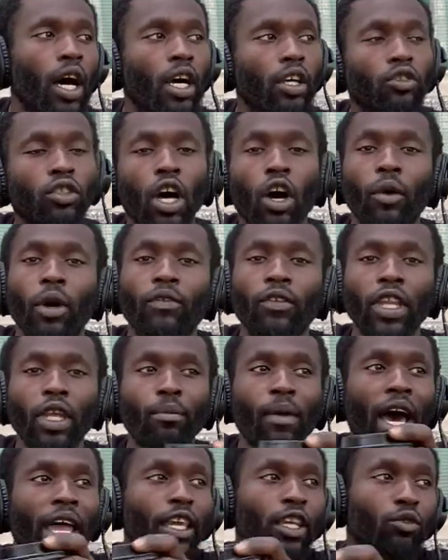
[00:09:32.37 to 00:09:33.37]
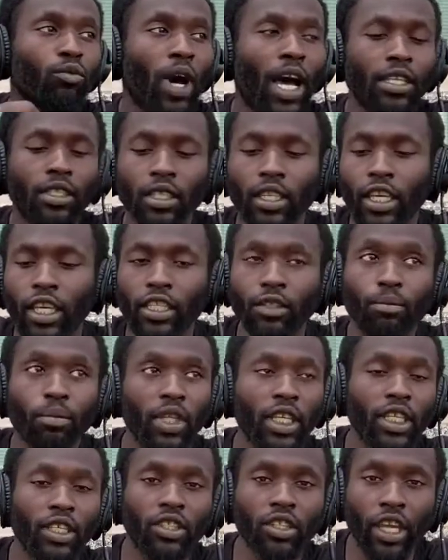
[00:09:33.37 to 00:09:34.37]
So if anybody is watching this,
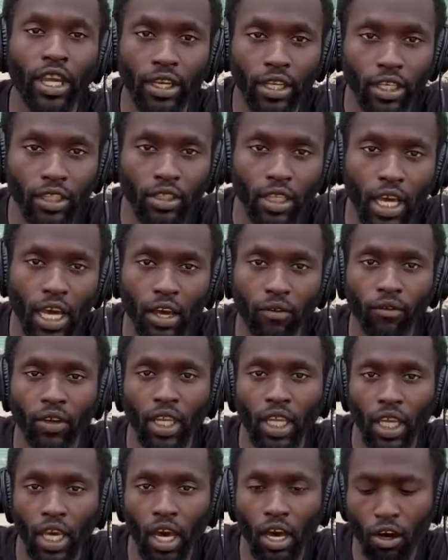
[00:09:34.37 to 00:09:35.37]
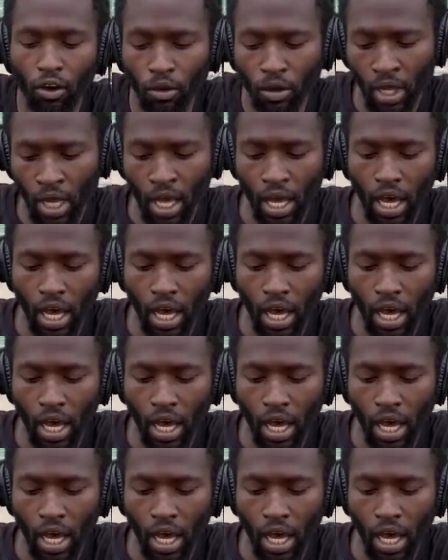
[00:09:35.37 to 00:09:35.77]
please share this video